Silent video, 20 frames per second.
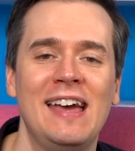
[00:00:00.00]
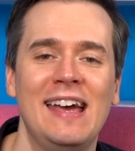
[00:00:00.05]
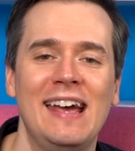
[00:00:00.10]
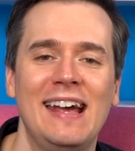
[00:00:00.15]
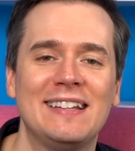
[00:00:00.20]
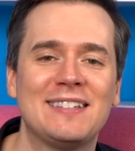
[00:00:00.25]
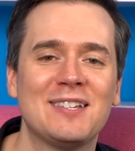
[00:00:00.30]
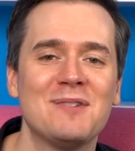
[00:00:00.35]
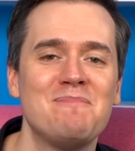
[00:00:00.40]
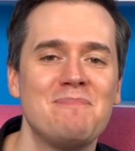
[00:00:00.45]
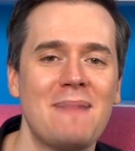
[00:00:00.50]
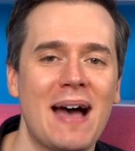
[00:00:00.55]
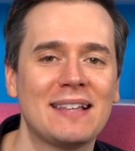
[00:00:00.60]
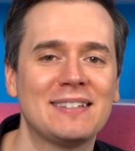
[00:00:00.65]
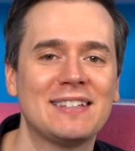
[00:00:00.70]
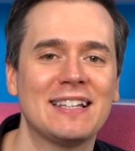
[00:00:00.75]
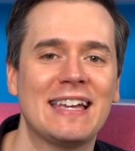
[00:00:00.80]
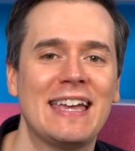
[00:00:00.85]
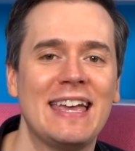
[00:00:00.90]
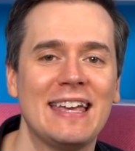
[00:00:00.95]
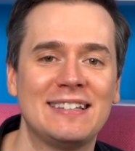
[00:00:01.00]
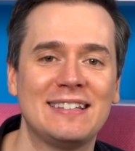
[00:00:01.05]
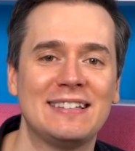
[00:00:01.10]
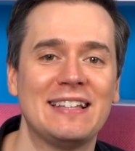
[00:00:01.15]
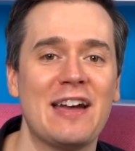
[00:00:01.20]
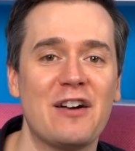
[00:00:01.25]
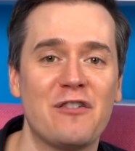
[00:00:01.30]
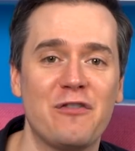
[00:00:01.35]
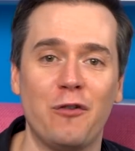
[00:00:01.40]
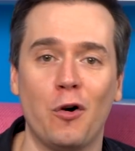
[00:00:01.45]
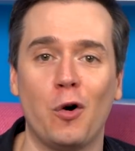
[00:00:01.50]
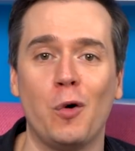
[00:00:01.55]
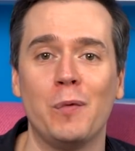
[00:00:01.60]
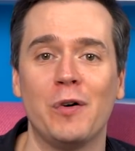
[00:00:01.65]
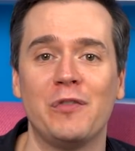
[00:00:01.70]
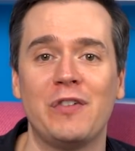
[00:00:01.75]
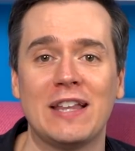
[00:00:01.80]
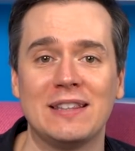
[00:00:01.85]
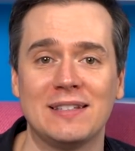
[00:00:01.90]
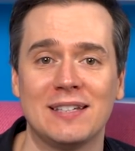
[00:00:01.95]
It's a masochistic form of
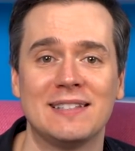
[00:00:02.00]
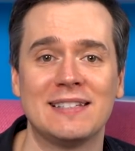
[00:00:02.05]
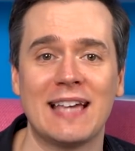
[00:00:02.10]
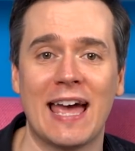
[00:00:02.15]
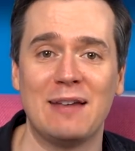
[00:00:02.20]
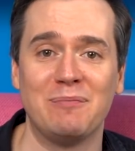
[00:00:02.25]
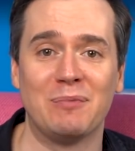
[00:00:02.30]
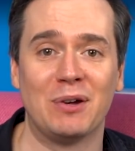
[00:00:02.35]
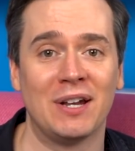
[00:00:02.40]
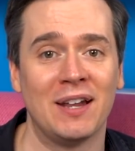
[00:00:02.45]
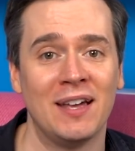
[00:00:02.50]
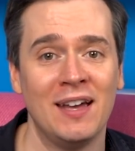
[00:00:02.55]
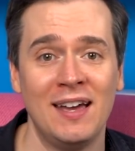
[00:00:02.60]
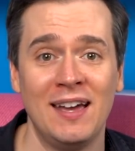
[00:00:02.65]
entertainment.